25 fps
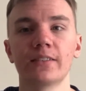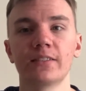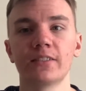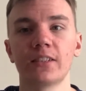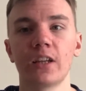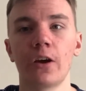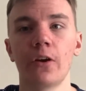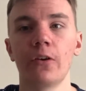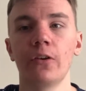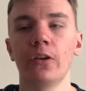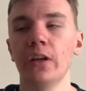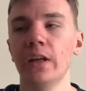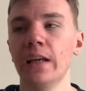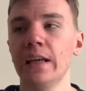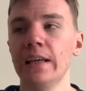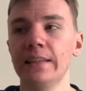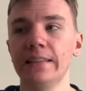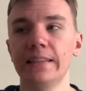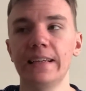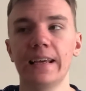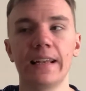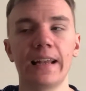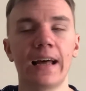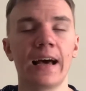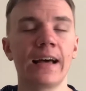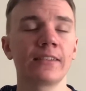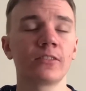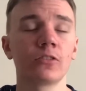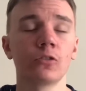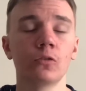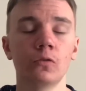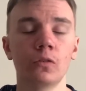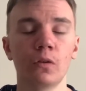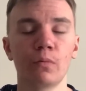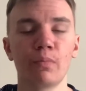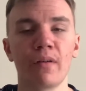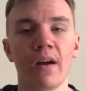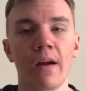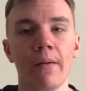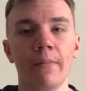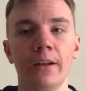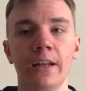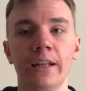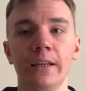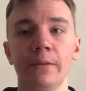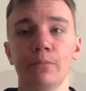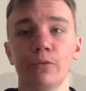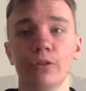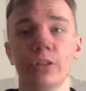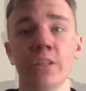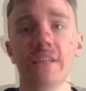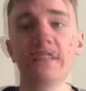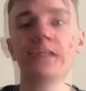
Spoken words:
So, that's all the Premier League predictions.